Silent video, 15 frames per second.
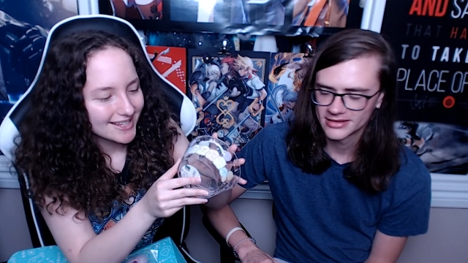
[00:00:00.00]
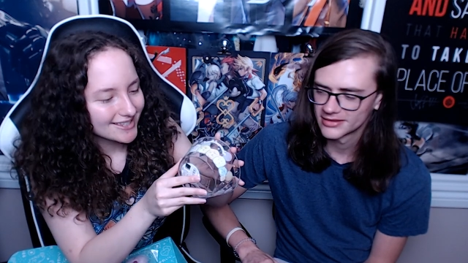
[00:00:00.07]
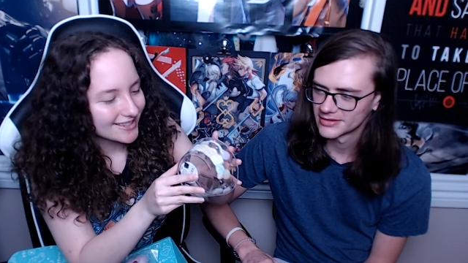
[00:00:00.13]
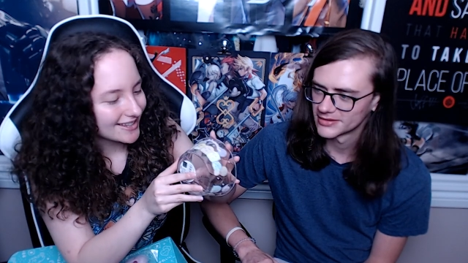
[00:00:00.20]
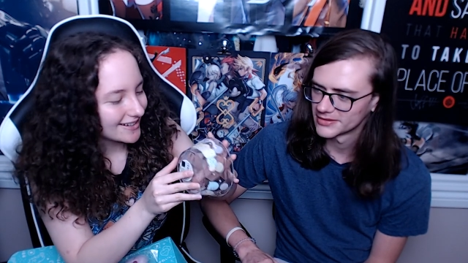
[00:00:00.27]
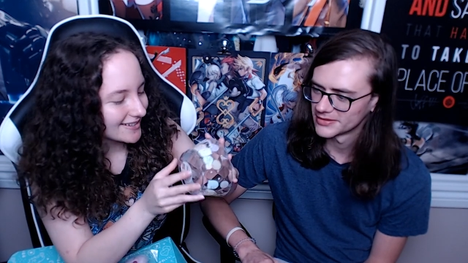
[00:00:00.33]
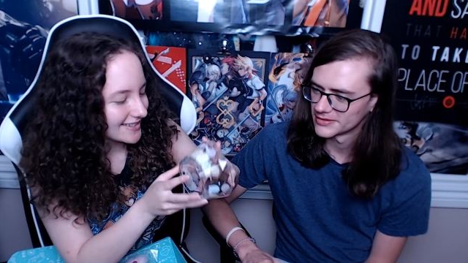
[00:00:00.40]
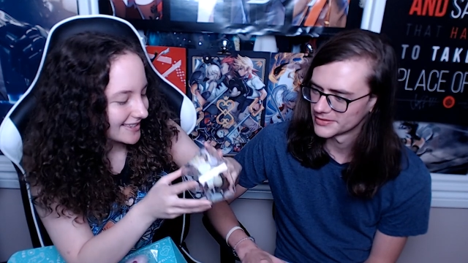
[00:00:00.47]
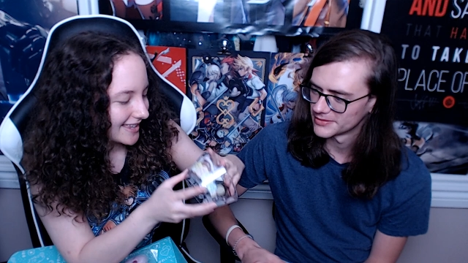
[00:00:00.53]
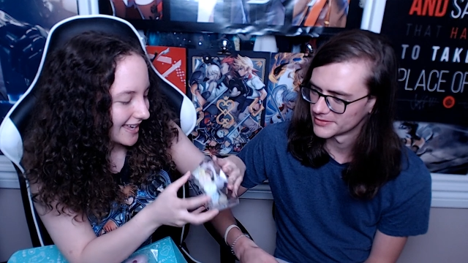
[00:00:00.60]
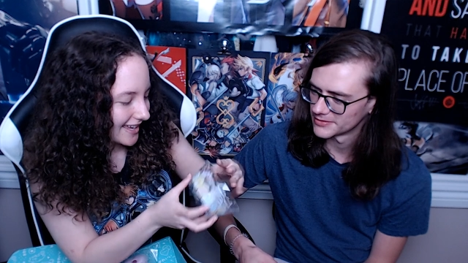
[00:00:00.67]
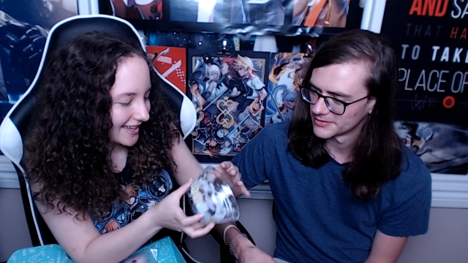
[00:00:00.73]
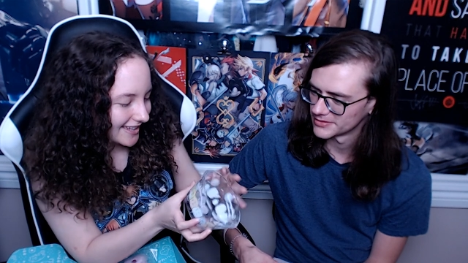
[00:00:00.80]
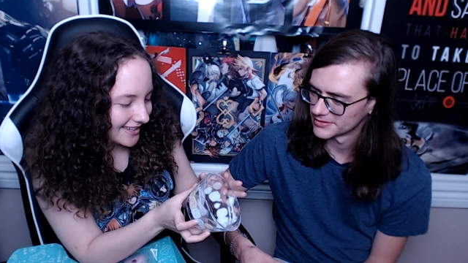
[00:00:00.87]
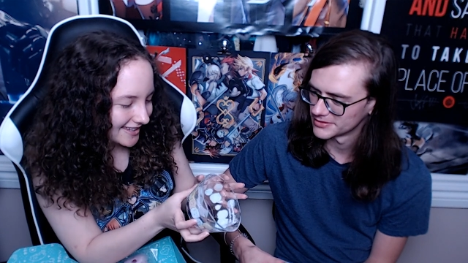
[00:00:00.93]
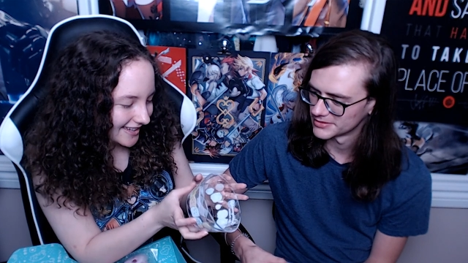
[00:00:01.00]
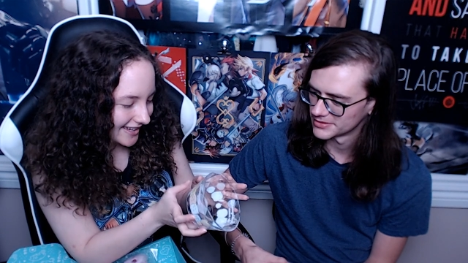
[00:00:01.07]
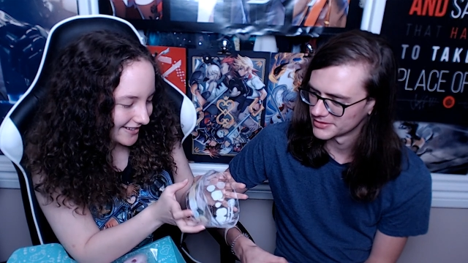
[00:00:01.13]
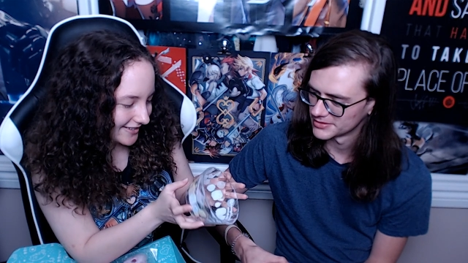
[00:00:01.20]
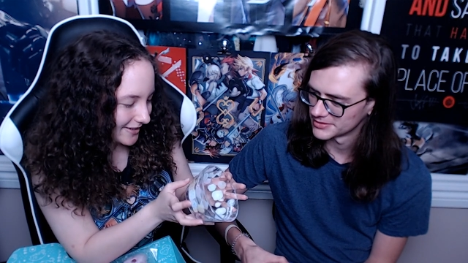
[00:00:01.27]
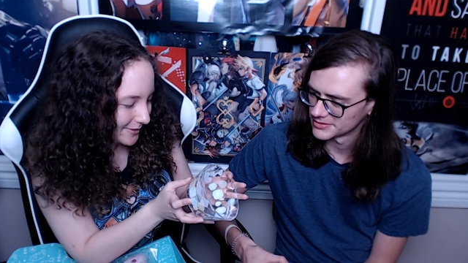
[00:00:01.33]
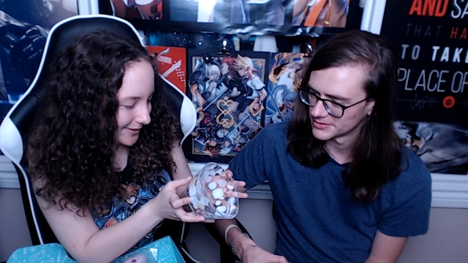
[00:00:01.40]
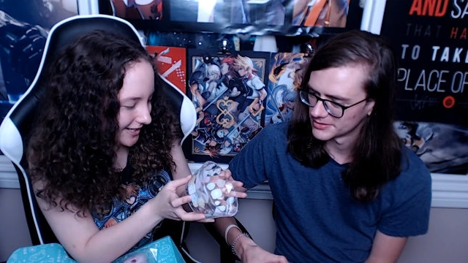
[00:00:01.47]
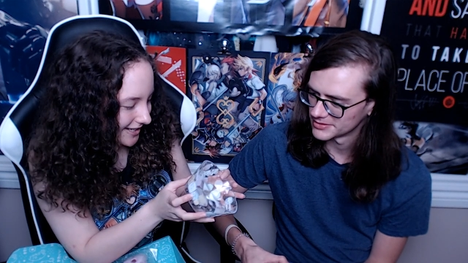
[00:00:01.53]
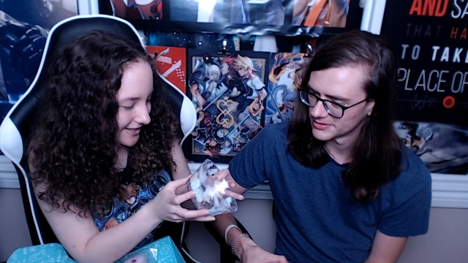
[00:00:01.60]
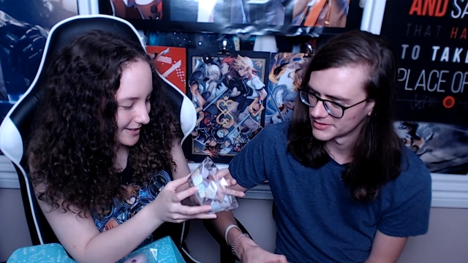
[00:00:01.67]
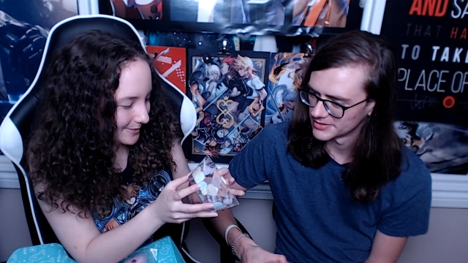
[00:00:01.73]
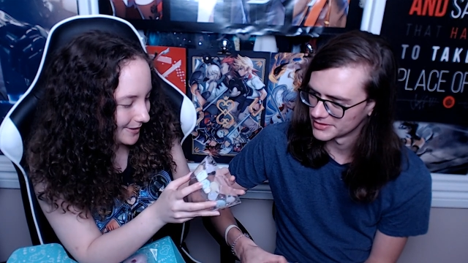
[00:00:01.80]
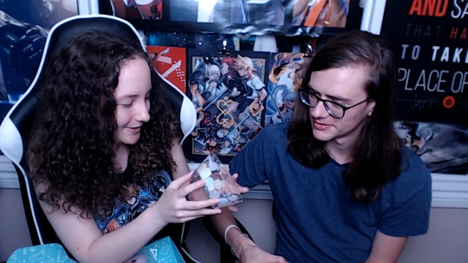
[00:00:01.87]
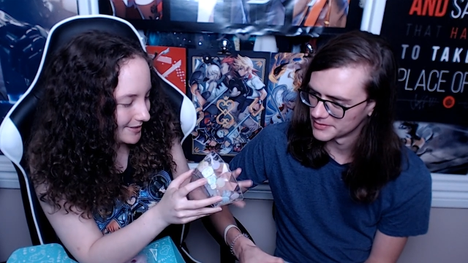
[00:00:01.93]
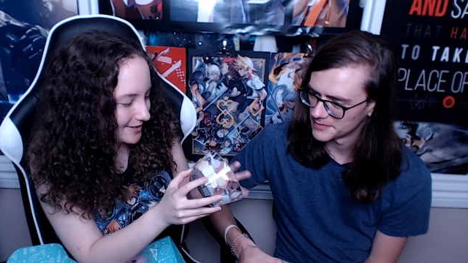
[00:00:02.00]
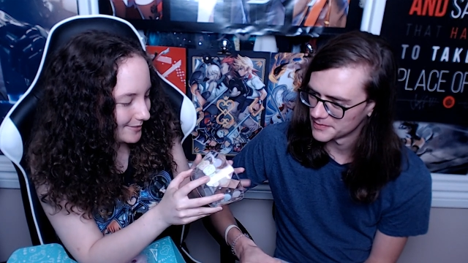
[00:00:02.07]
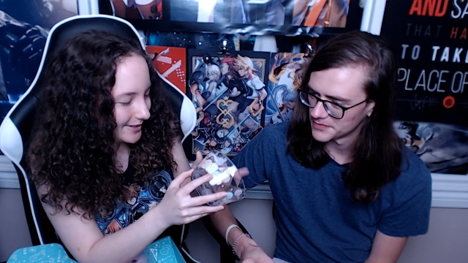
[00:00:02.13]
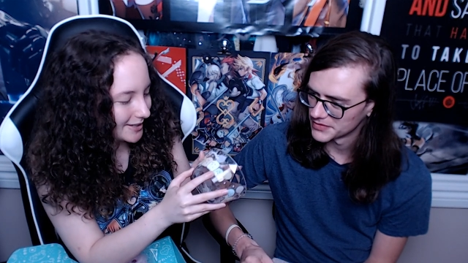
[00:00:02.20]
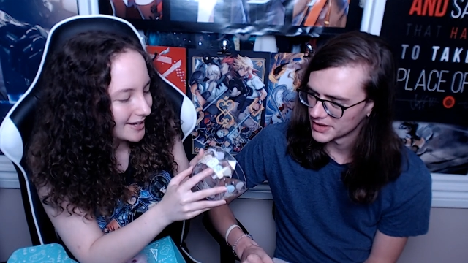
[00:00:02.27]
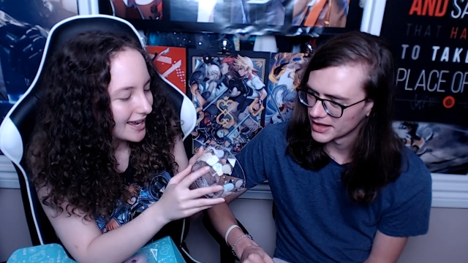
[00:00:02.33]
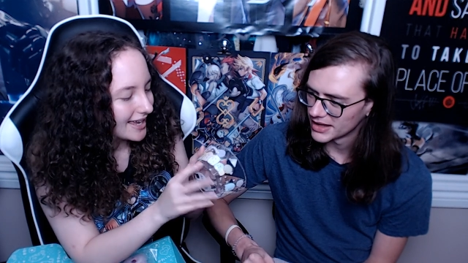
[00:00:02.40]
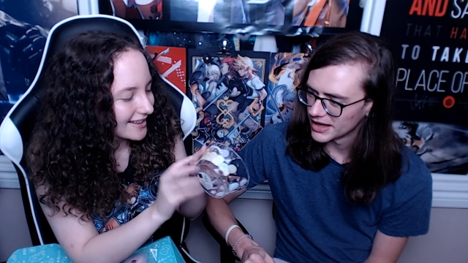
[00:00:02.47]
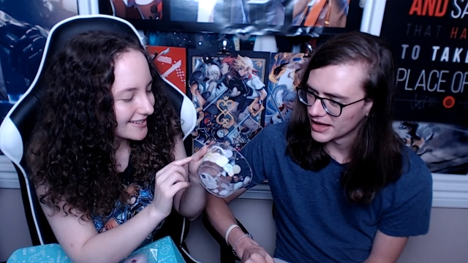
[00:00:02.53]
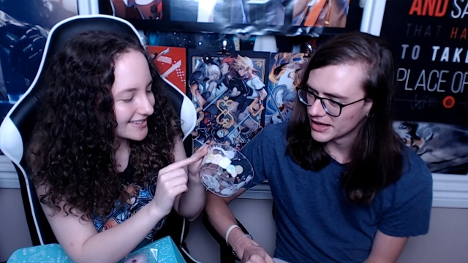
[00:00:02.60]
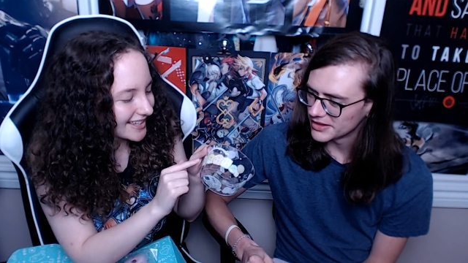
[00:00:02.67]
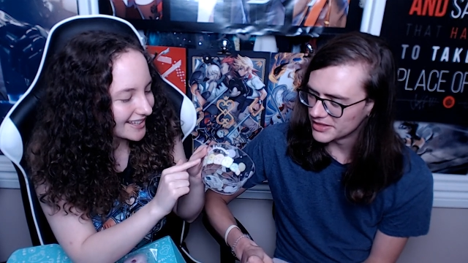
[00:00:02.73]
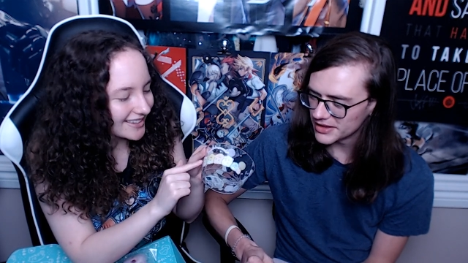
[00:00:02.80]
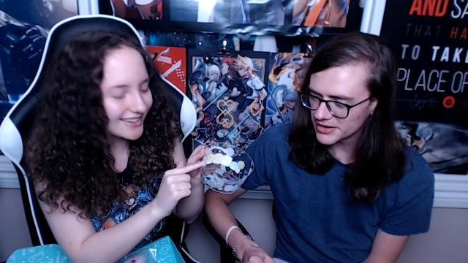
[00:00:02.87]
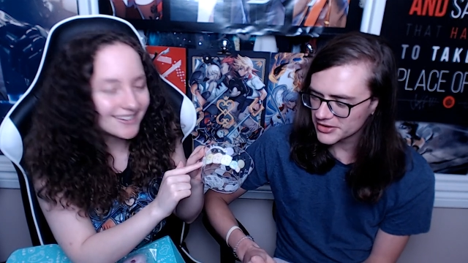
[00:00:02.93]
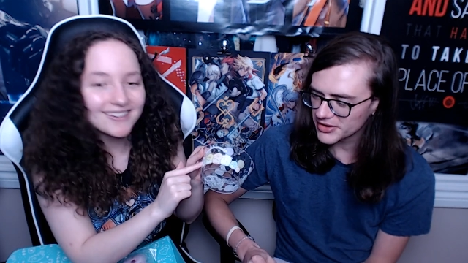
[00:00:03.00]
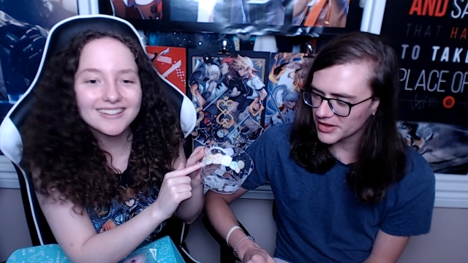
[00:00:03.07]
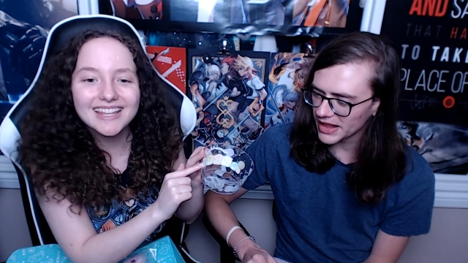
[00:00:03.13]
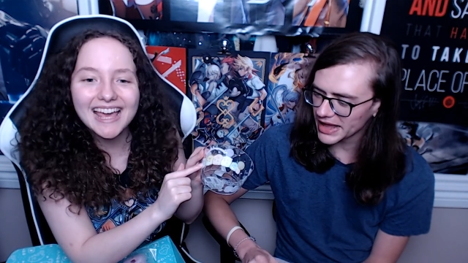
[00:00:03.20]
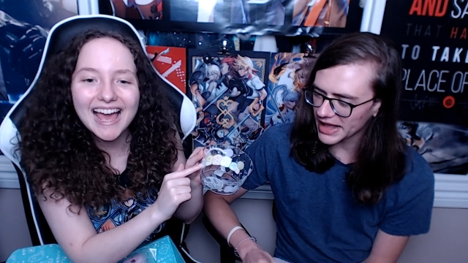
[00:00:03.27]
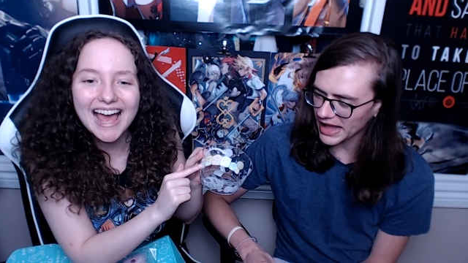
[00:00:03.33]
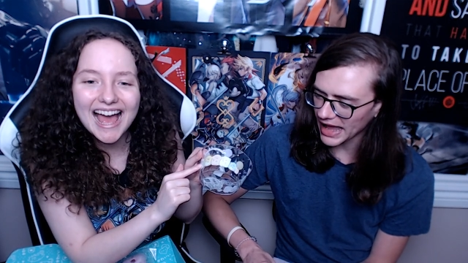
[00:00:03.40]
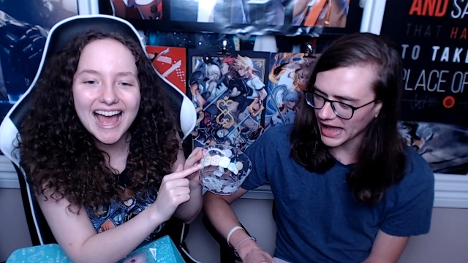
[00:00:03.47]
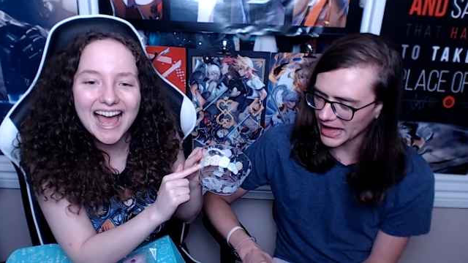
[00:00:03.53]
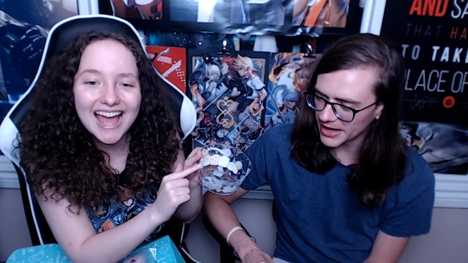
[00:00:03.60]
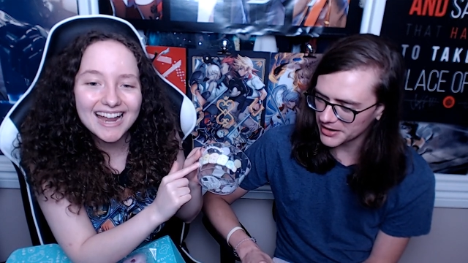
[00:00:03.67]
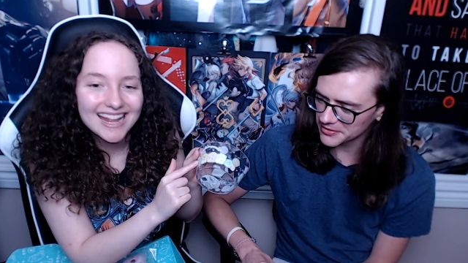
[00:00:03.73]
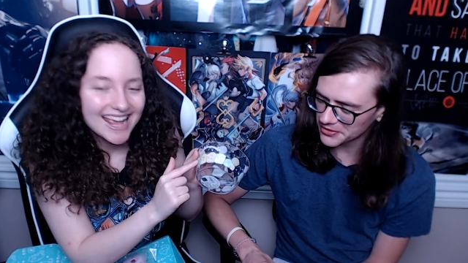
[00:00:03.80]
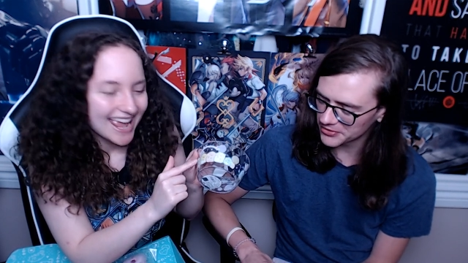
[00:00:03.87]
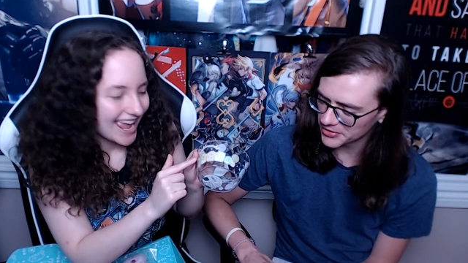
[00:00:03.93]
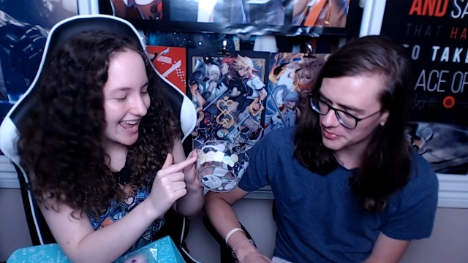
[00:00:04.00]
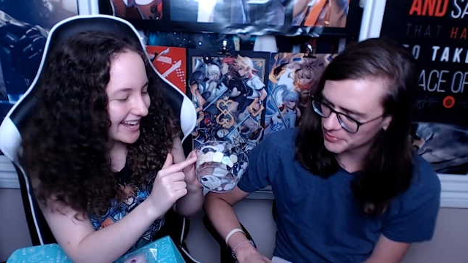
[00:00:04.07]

Speaker 1: So there's like, I don't know what he's supposed to be. There's like a little cat and